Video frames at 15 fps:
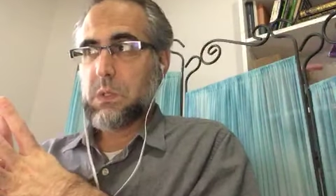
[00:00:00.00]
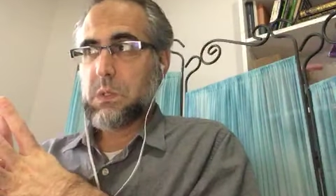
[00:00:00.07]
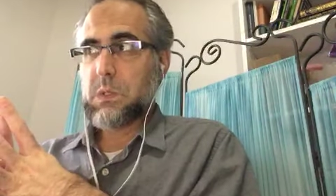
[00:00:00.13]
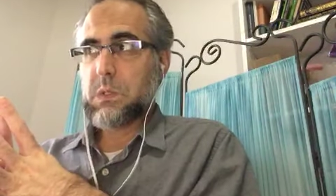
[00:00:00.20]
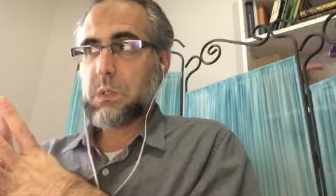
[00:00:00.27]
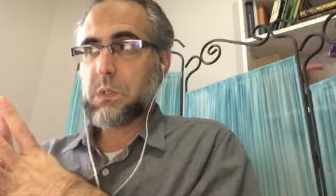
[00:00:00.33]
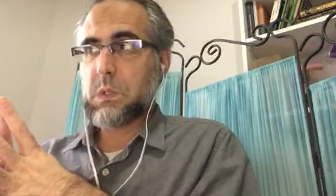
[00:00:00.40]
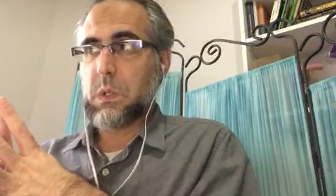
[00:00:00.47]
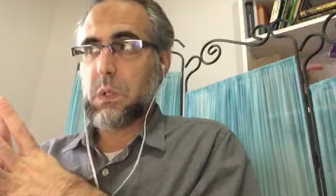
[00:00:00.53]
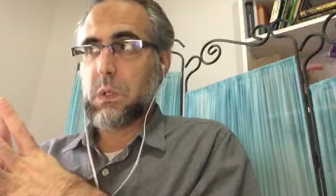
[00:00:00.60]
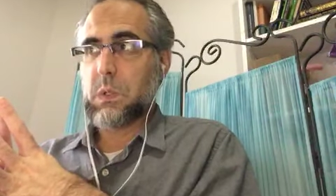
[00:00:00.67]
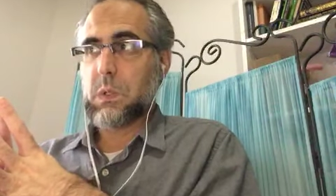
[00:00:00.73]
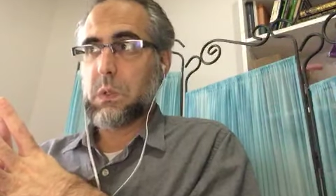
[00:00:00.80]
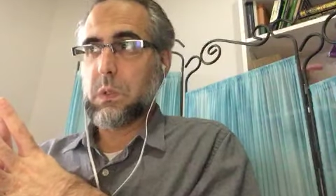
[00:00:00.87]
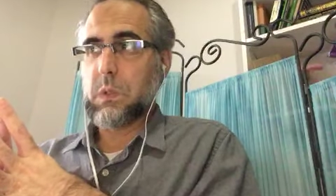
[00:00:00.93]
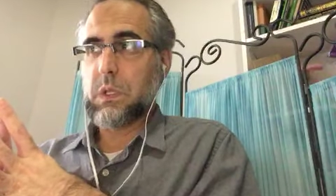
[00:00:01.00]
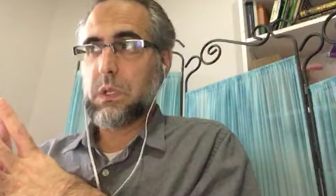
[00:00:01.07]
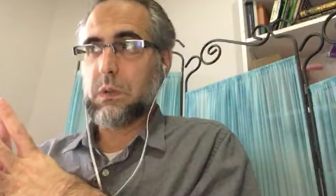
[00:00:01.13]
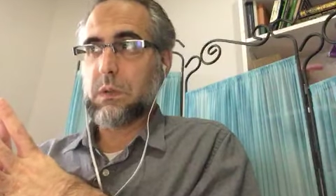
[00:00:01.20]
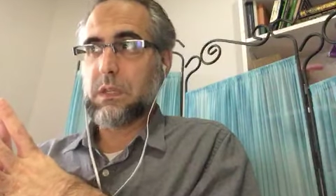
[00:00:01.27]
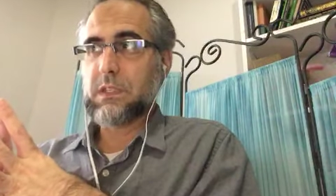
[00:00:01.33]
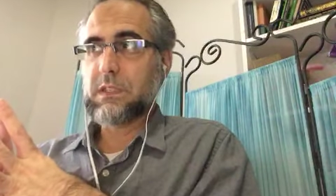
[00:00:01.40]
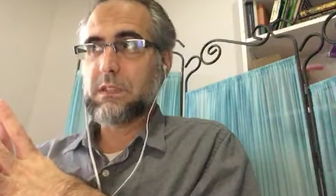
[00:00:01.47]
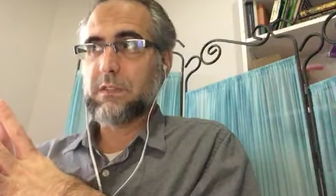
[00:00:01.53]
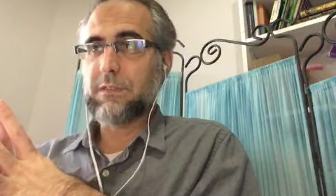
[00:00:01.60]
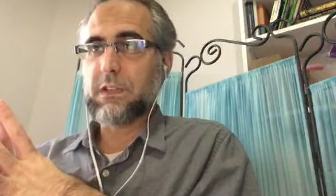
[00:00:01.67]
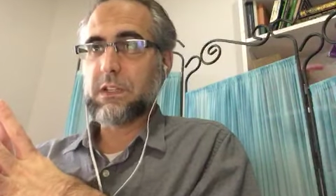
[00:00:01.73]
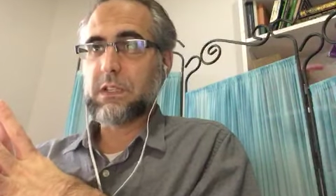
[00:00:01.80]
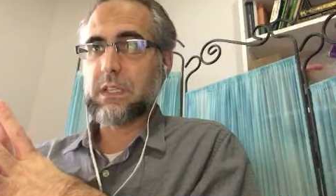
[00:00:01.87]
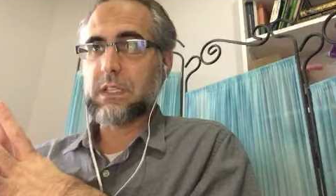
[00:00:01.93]
So, this
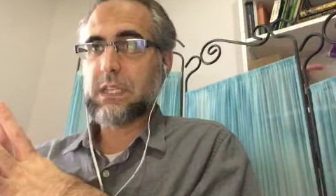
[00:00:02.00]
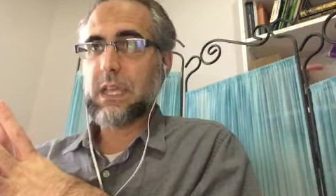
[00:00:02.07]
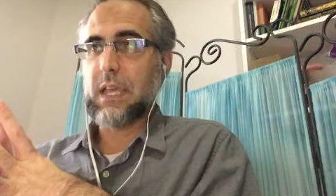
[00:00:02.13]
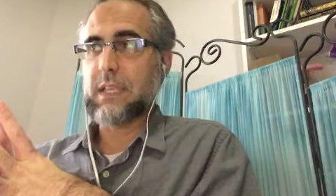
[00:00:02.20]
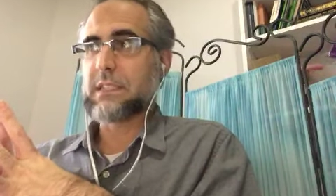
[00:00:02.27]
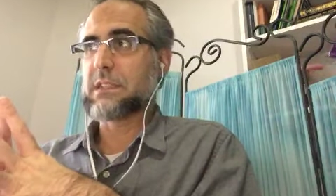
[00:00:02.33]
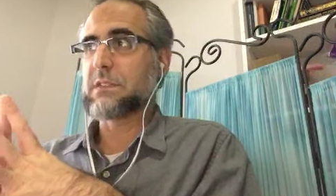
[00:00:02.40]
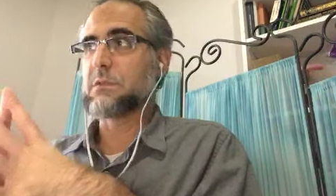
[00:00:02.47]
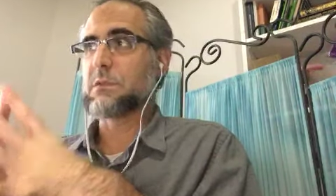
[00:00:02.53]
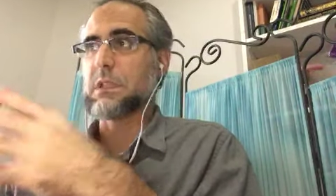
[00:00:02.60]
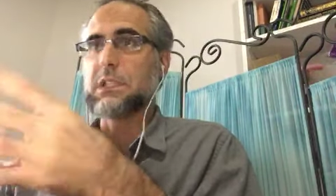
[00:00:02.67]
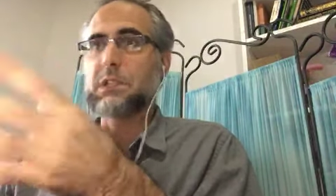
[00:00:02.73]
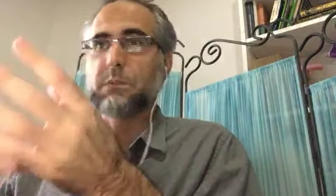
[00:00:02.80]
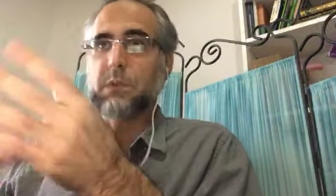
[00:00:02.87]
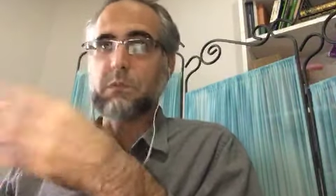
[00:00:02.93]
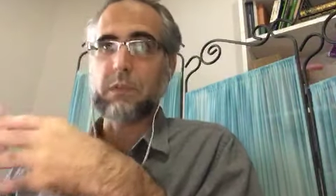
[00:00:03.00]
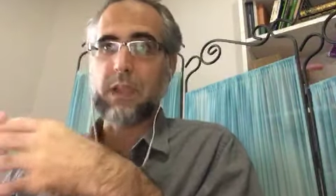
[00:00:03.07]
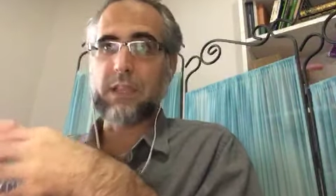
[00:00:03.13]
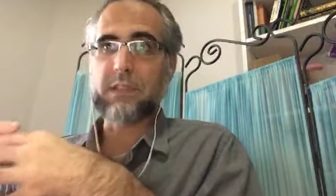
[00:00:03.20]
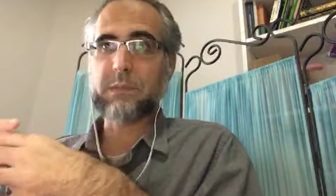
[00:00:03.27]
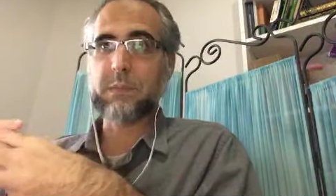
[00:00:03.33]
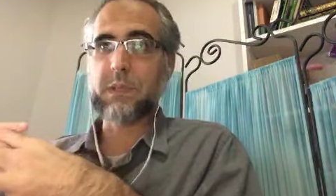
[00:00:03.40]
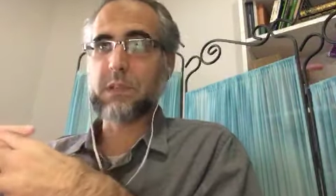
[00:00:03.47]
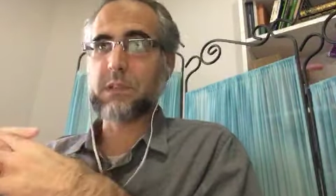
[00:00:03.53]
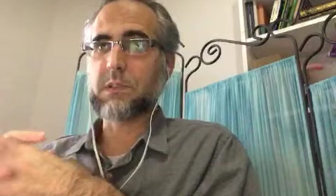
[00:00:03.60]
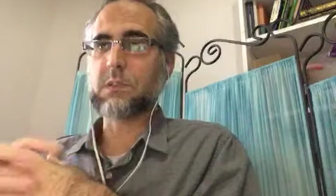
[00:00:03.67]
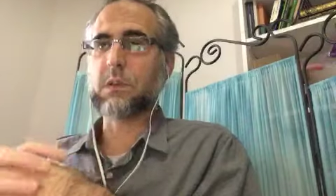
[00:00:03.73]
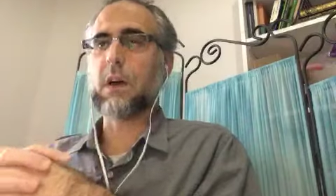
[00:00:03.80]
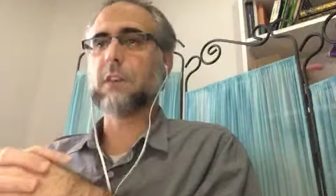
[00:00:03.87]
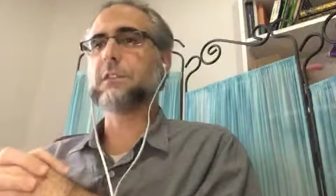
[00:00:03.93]
officially ties in religion with race, because
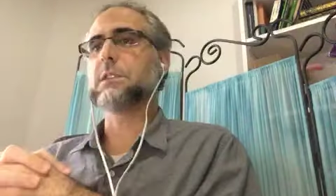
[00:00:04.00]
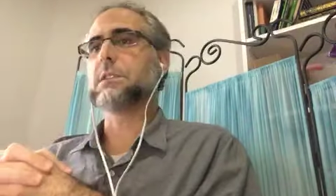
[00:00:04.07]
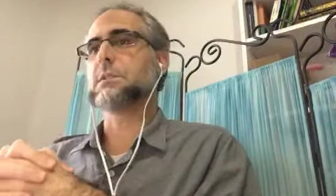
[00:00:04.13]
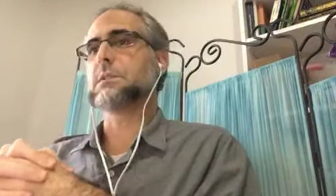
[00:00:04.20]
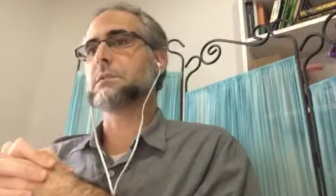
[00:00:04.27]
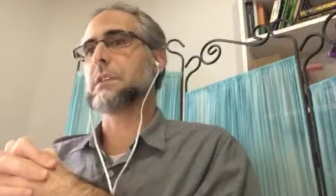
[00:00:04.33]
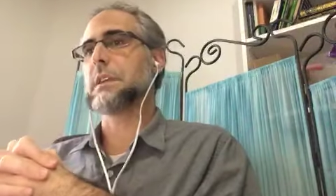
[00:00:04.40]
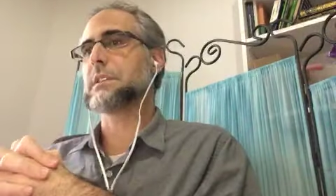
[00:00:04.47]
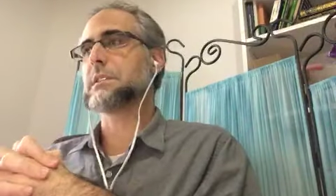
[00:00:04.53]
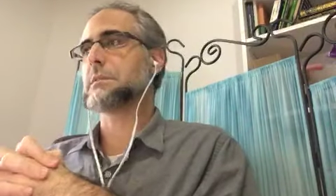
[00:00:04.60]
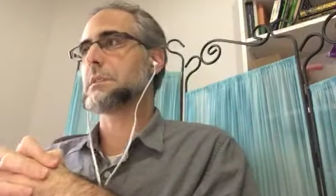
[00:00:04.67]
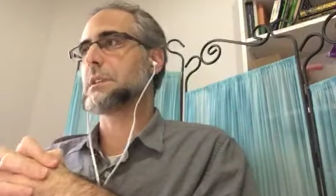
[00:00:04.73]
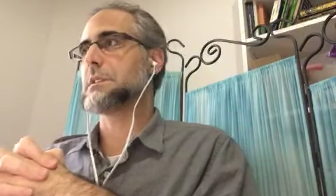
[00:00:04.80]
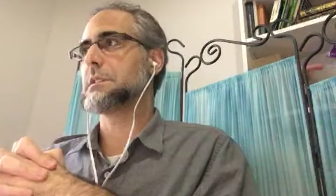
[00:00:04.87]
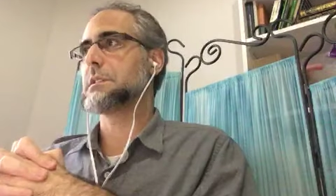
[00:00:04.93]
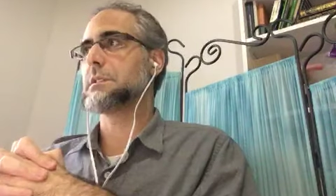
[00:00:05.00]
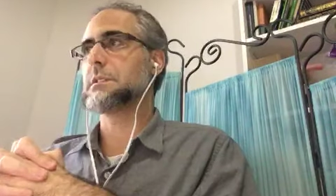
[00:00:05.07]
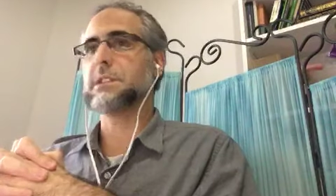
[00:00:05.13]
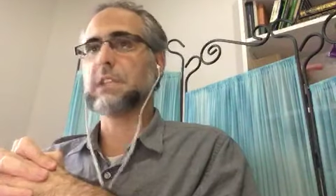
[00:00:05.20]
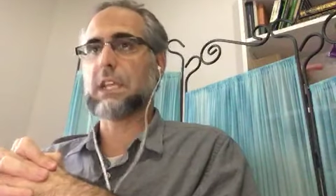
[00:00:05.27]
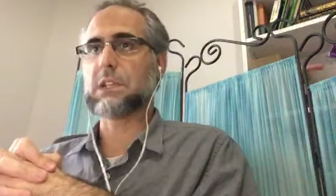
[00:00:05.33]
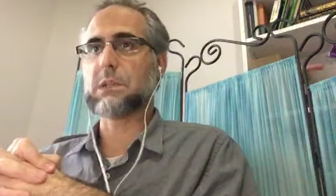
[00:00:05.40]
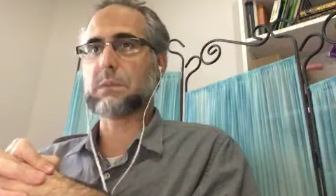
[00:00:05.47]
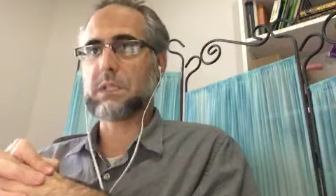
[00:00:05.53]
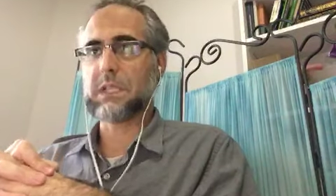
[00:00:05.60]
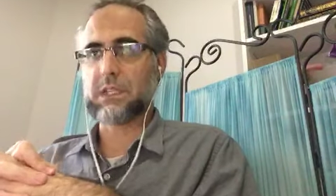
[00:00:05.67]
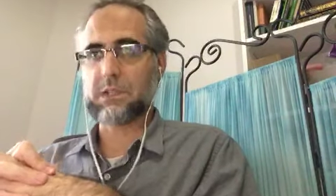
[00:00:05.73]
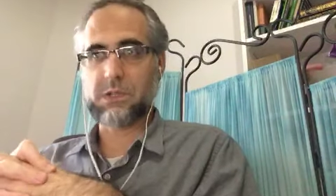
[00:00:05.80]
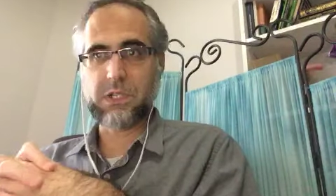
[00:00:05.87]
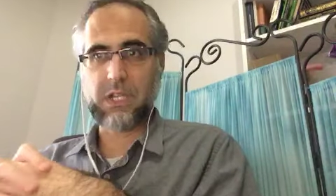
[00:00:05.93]
they'll often use race and religion
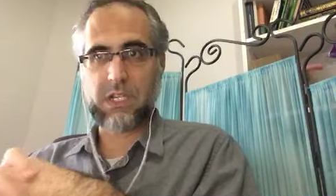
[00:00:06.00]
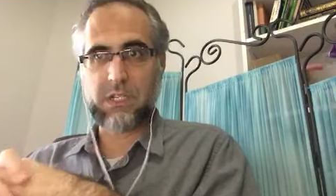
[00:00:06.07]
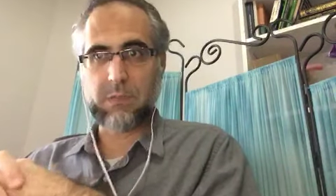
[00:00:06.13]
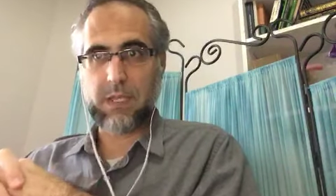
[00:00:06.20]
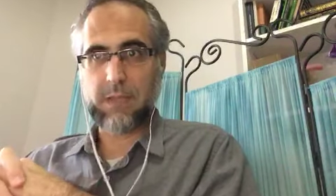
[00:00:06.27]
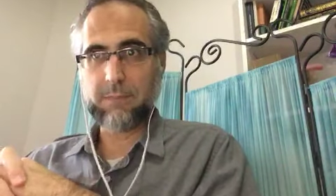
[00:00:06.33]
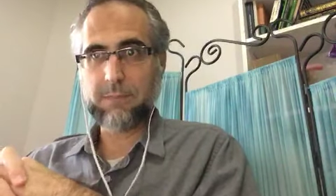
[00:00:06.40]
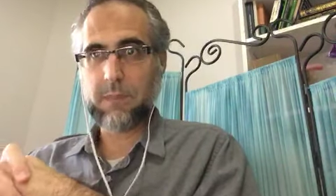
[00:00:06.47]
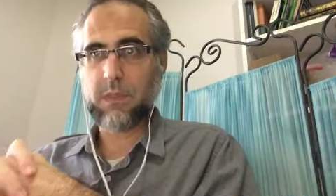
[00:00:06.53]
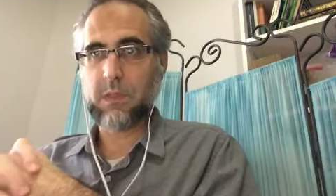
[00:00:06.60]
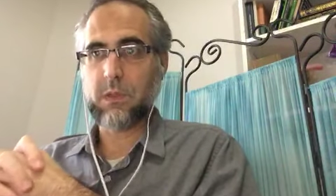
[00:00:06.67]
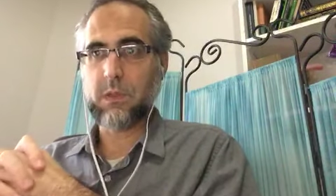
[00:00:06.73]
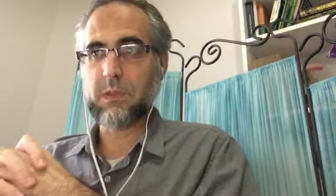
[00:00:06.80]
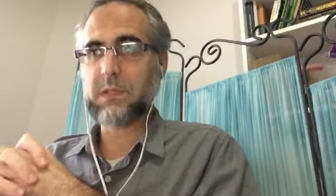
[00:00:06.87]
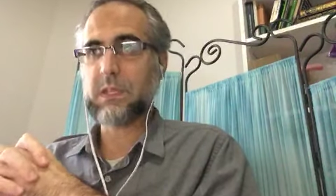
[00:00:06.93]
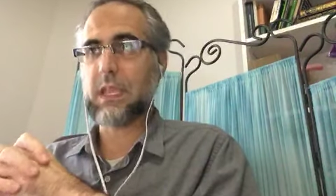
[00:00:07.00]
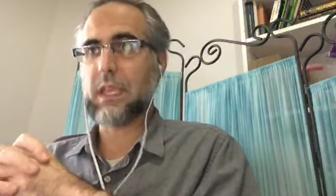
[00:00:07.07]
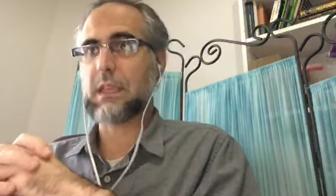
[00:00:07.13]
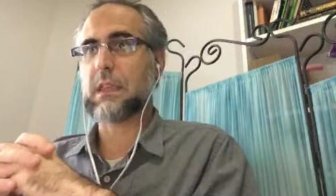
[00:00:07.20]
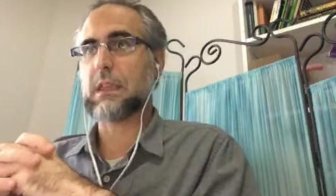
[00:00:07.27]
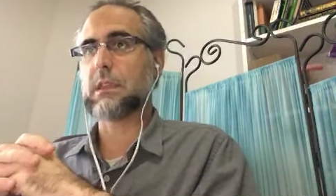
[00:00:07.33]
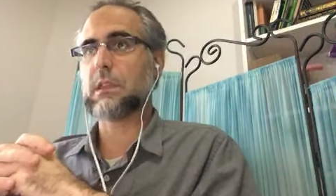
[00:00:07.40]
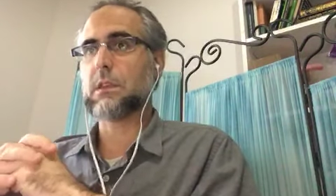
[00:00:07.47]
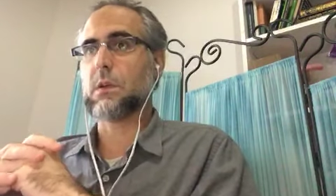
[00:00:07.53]
interchangeably, and they'll say that,